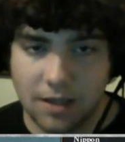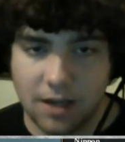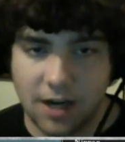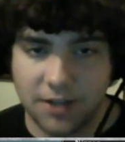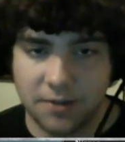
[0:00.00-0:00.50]

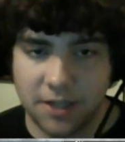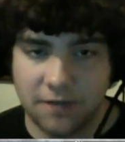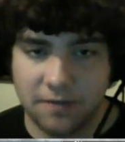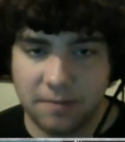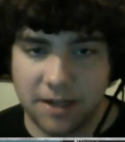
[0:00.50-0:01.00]
I just want to
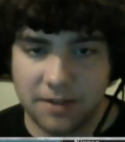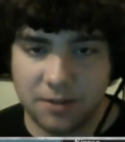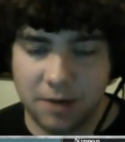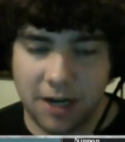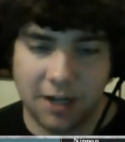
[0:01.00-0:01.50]
give my
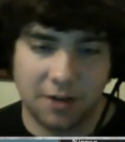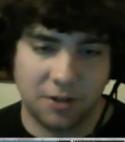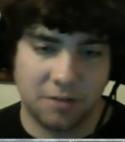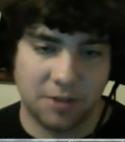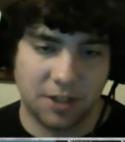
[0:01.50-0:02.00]
Japanico
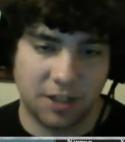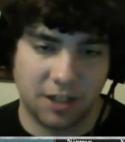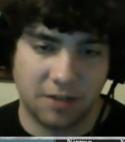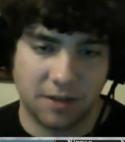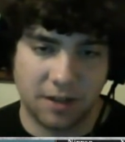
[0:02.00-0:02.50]
too much to
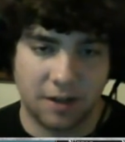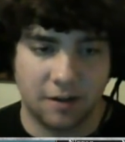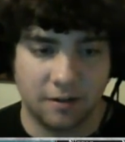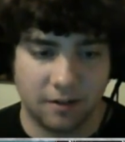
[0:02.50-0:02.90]
deal with, you know?